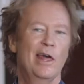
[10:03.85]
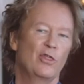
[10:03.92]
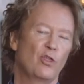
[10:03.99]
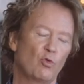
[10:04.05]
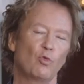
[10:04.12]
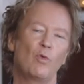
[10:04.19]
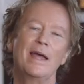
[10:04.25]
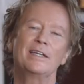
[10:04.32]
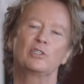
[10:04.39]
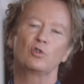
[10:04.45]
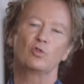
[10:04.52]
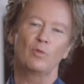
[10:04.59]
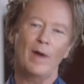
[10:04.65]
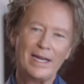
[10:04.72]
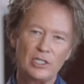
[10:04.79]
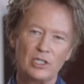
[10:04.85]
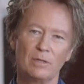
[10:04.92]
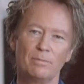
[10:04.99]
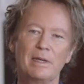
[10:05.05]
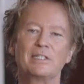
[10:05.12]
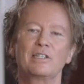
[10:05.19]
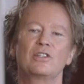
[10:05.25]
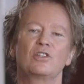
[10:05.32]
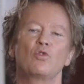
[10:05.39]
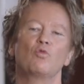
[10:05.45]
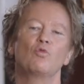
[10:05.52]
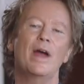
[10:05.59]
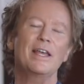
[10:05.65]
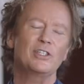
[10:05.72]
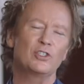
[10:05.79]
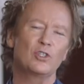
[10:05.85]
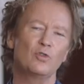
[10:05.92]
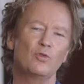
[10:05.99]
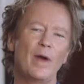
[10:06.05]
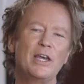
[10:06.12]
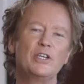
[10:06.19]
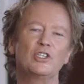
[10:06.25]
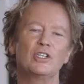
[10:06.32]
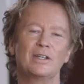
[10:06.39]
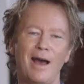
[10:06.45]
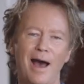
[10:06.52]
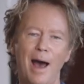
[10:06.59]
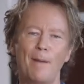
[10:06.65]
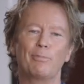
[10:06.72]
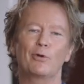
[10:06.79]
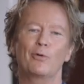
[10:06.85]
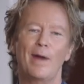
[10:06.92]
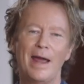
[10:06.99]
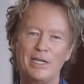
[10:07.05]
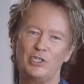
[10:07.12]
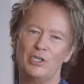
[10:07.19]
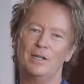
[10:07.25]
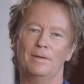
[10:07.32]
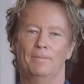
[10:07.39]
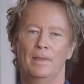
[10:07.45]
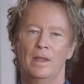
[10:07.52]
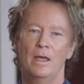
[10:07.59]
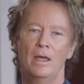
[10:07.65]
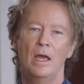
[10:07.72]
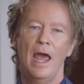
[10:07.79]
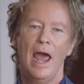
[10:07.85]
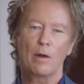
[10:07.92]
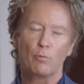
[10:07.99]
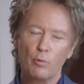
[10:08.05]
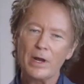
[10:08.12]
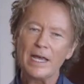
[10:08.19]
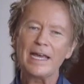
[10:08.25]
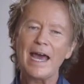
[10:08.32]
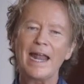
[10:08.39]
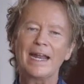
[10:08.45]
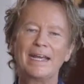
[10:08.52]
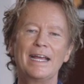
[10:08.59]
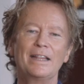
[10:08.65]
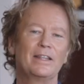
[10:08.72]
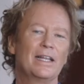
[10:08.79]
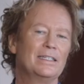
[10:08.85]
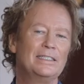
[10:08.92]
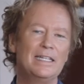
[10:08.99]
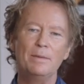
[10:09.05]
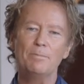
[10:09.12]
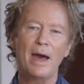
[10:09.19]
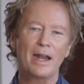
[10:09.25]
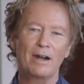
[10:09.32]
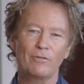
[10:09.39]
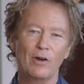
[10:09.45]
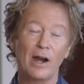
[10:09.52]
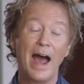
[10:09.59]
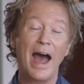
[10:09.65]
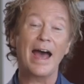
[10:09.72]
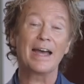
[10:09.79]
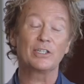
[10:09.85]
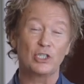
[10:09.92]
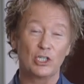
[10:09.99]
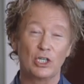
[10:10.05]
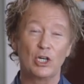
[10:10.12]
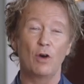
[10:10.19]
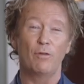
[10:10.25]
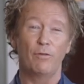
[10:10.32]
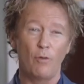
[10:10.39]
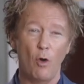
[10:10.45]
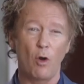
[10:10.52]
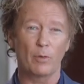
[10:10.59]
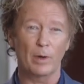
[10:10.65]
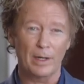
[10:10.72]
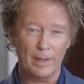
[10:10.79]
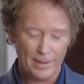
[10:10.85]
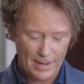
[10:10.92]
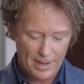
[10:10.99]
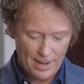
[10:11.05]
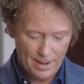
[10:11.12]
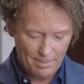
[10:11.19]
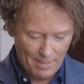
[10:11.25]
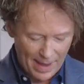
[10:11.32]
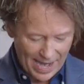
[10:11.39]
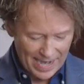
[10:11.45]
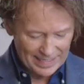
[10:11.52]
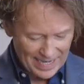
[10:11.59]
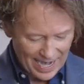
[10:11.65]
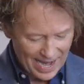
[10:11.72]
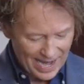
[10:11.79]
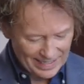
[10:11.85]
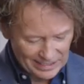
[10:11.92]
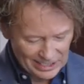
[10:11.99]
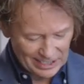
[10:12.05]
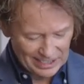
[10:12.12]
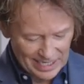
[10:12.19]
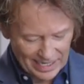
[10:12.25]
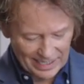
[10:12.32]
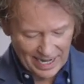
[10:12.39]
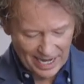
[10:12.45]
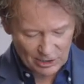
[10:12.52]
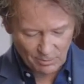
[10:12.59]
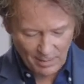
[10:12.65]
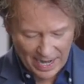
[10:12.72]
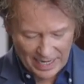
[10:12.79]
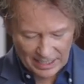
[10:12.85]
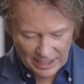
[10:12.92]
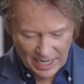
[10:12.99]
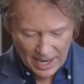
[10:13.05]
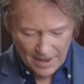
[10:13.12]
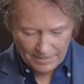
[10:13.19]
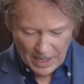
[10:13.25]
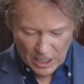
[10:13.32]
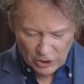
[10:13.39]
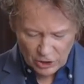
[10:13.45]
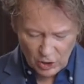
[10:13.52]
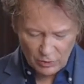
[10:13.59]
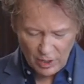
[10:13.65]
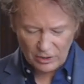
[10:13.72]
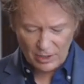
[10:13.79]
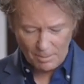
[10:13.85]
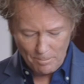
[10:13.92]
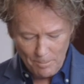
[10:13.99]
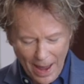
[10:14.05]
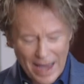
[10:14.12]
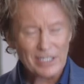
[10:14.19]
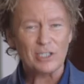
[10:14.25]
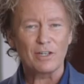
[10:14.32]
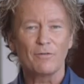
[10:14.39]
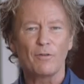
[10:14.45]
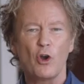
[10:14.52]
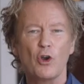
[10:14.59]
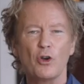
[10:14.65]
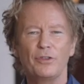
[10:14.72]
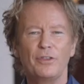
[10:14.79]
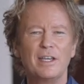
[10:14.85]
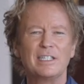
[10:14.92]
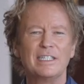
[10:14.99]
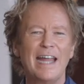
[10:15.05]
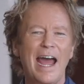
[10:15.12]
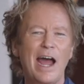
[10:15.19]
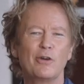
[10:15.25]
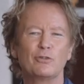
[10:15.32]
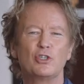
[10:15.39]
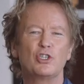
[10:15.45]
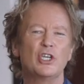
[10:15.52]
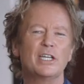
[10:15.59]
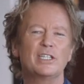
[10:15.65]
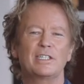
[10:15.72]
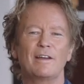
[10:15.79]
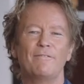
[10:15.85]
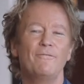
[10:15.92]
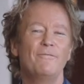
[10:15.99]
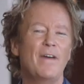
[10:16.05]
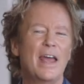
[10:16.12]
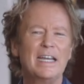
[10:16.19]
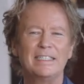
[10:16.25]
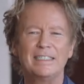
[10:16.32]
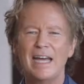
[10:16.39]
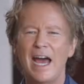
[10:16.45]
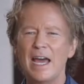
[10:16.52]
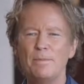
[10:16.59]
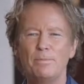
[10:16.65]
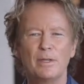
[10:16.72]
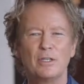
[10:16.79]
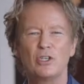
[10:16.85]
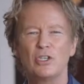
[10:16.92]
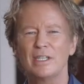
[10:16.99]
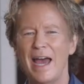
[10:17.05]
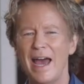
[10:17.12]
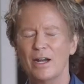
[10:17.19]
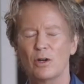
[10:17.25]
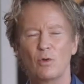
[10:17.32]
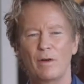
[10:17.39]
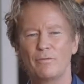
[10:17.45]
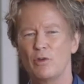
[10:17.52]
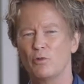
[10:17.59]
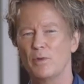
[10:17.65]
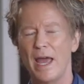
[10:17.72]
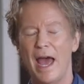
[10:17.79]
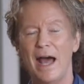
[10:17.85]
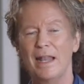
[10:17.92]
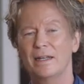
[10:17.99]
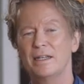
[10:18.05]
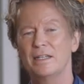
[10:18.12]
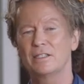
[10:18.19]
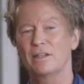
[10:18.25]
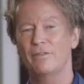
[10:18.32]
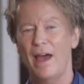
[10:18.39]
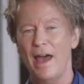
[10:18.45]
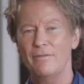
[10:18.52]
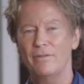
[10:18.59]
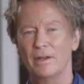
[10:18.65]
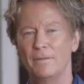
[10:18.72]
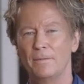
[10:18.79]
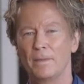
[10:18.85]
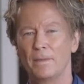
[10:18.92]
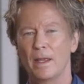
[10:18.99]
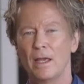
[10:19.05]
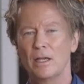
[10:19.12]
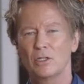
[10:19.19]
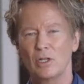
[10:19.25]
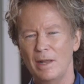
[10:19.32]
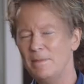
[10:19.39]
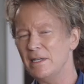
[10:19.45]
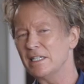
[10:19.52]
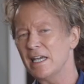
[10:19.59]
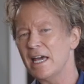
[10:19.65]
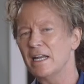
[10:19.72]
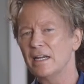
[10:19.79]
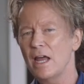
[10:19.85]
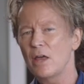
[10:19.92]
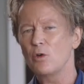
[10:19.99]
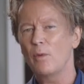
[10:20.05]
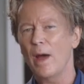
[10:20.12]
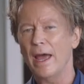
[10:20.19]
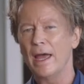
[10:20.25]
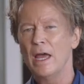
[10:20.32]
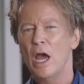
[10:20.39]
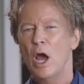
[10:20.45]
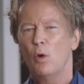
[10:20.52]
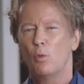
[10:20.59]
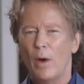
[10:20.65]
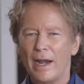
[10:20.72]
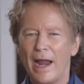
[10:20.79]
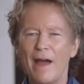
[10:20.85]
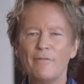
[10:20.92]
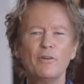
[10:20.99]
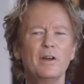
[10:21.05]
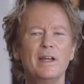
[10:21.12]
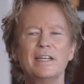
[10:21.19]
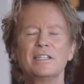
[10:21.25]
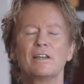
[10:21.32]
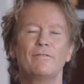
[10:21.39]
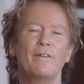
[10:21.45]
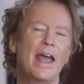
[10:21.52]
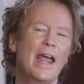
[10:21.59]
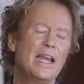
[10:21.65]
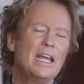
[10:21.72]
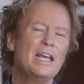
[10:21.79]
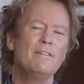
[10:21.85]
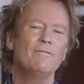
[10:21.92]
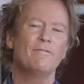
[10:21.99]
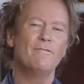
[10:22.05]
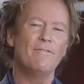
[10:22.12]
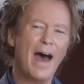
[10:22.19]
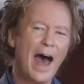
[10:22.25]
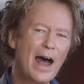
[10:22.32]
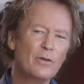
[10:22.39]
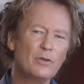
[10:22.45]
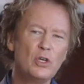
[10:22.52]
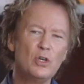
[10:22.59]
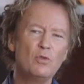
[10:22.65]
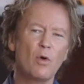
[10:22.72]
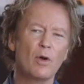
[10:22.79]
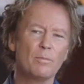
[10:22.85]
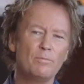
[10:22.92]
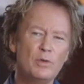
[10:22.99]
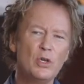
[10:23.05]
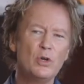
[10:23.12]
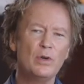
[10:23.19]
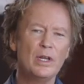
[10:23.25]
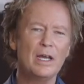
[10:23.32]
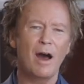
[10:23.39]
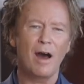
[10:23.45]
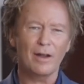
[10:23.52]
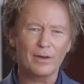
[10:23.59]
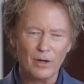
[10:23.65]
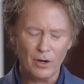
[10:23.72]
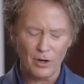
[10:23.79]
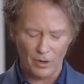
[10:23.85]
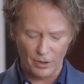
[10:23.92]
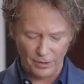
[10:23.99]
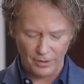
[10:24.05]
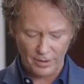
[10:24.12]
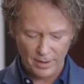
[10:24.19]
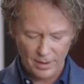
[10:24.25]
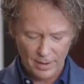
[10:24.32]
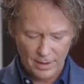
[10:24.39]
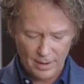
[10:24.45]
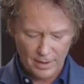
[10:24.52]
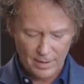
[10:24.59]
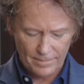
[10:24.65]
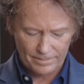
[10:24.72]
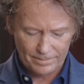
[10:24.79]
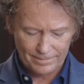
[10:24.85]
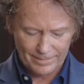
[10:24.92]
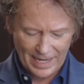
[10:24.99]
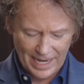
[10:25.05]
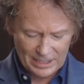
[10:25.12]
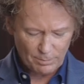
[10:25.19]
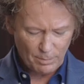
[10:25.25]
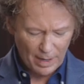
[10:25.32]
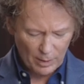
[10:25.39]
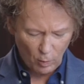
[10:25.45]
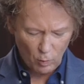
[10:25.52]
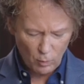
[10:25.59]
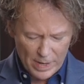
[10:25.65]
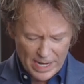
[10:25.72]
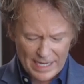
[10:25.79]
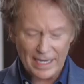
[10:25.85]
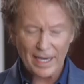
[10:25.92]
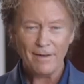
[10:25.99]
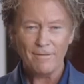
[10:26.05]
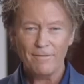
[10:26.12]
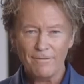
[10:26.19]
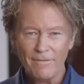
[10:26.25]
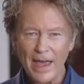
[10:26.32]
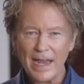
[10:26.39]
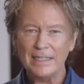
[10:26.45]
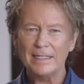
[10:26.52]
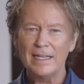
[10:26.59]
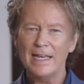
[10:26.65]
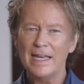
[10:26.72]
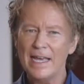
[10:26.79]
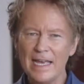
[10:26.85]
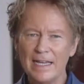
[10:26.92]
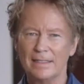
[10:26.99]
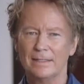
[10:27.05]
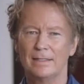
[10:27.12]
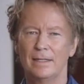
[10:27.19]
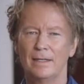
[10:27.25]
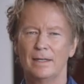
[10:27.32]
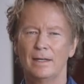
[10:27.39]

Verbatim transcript: the resurrection business, the restoration operation. And we got to get the dim out of our eyes to go forward. Mankind's sin has made it so that the best of earth is now just a faint type and shadow of the realities of heaven. So let me say it another way. Whatever is of any value or beauty on earth, it's but a weak, faint hint